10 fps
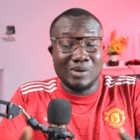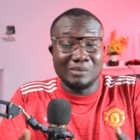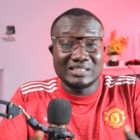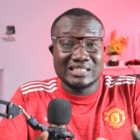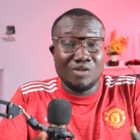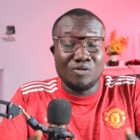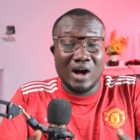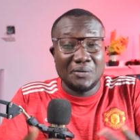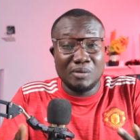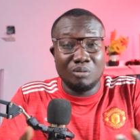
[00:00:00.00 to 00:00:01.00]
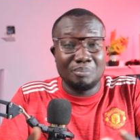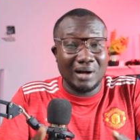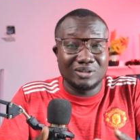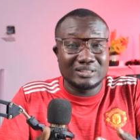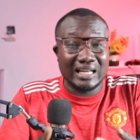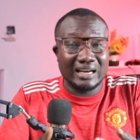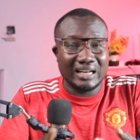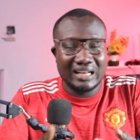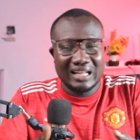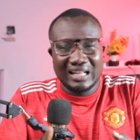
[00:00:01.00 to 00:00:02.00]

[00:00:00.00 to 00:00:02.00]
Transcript: probably sell for one hundred million pounds sterling.